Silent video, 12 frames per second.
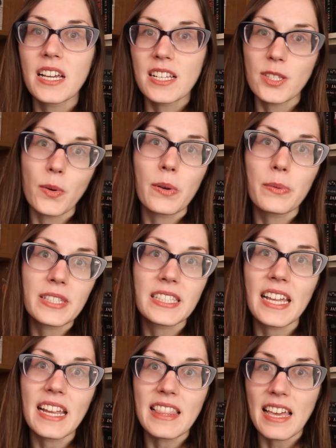So I will
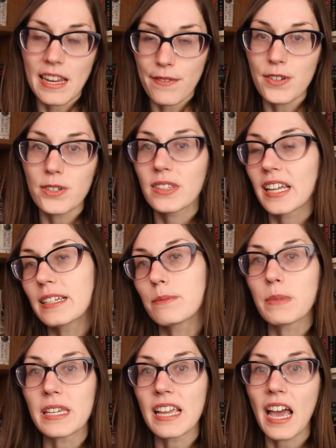say that if you're like
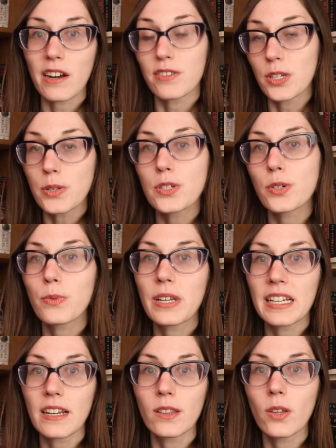me and are used to
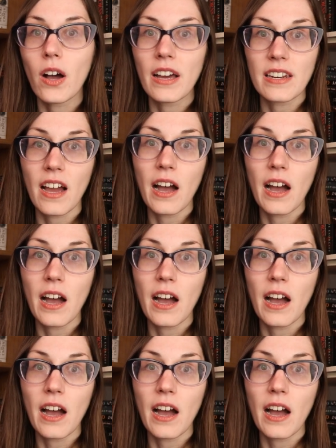reading a lot